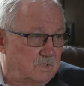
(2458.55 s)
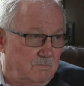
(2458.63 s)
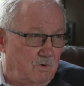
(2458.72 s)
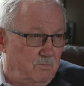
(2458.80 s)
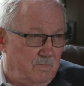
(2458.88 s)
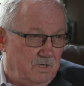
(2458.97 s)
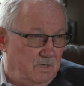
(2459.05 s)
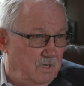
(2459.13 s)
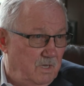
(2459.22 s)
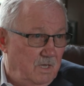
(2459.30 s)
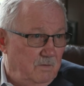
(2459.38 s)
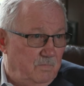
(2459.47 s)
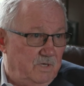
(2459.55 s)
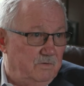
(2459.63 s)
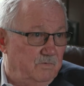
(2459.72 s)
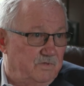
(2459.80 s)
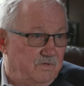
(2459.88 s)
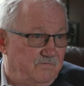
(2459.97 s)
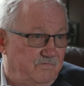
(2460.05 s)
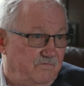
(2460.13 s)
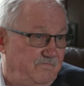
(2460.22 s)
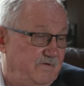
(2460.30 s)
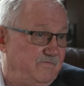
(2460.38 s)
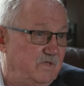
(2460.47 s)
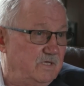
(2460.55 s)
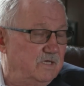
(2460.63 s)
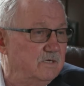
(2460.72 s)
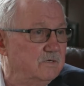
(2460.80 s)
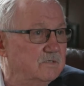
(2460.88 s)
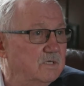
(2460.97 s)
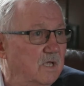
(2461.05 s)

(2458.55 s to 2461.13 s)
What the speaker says: Some of them been with us for 50 years.